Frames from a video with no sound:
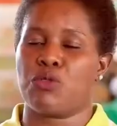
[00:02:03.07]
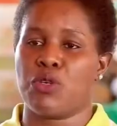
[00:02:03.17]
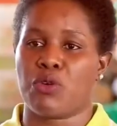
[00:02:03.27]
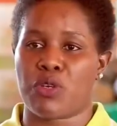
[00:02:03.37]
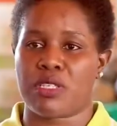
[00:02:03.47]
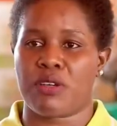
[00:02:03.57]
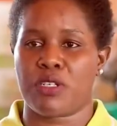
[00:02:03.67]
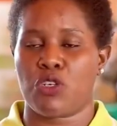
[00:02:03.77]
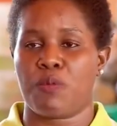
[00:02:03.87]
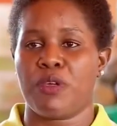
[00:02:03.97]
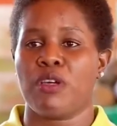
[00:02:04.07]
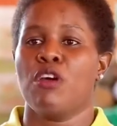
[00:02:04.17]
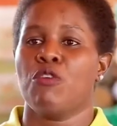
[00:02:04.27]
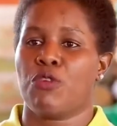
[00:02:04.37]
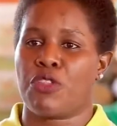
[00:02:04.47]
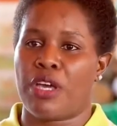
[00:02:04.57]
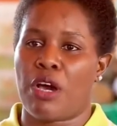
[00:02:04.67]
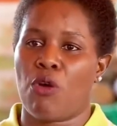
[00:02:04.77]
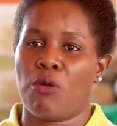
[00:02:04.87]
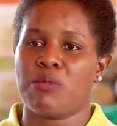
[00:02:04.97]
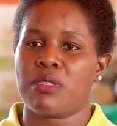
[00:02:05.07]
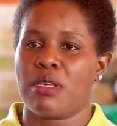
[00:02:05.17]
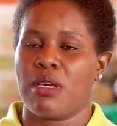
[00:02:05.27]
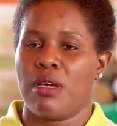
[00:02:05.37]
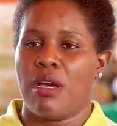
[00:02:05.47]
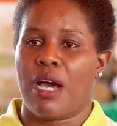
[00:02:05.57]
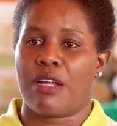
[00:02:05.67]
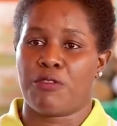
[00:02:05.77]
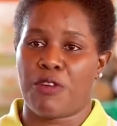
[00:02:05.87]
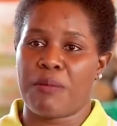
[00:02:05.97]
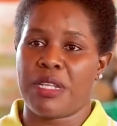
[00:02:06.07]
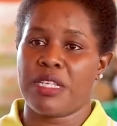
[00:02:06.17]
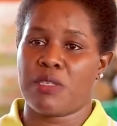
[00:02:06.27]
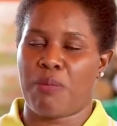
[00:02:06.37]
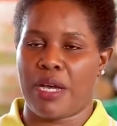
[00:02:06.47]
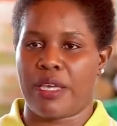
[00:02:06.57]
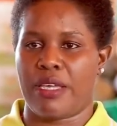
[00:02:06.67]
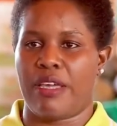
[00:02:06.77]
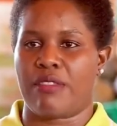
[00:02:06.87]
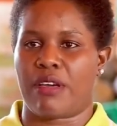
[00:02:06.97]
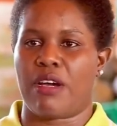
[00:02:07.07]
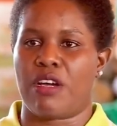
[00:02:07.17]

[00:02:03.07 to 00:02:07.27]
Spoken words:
with doing grocery shopping for their homes and families back here in their